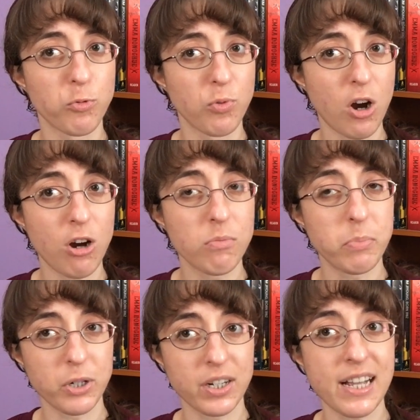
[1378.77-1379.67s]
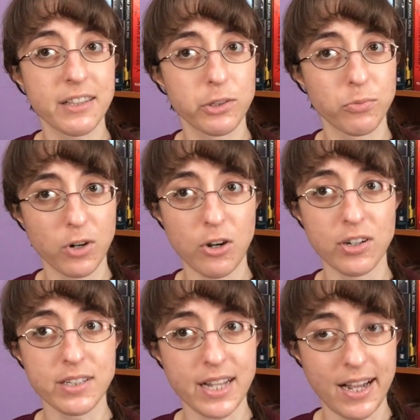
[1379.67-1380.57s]
wrong book at the
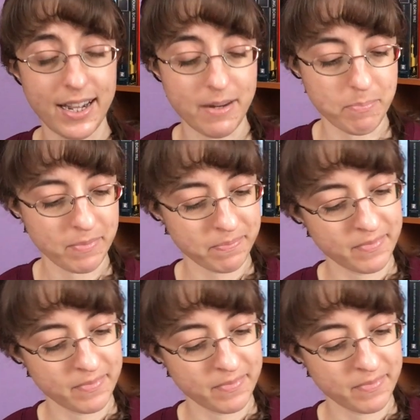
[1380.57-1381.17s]
wrong time.